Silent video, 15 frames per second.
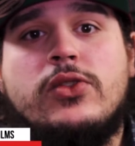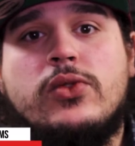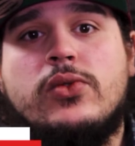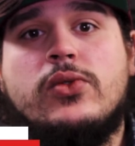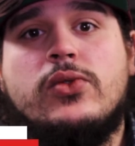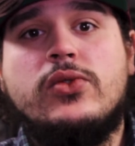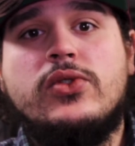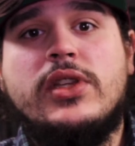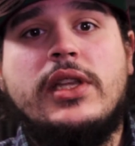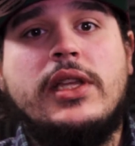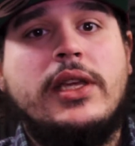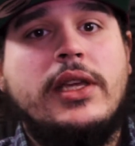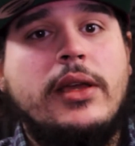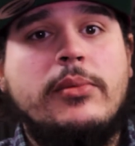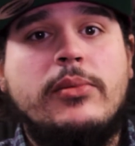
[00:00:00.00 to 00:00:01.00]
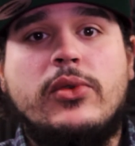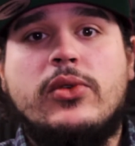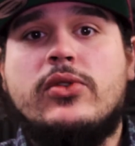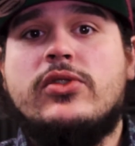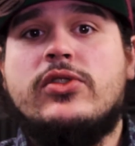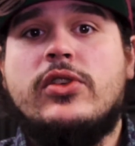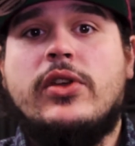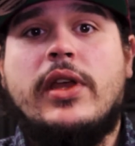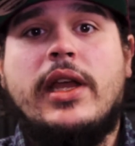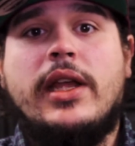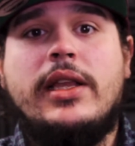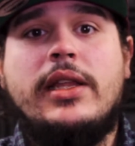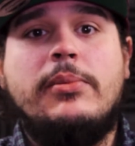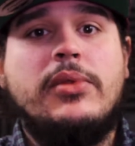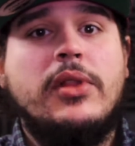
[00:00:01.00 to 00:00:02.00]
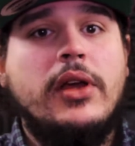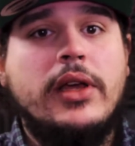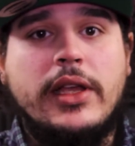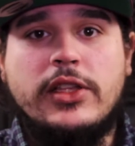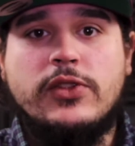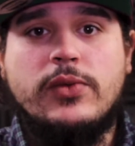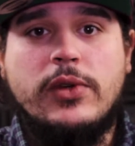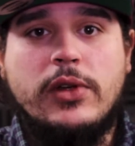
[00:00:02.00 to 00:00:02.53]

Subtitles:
tools, any gimbals, or any plugins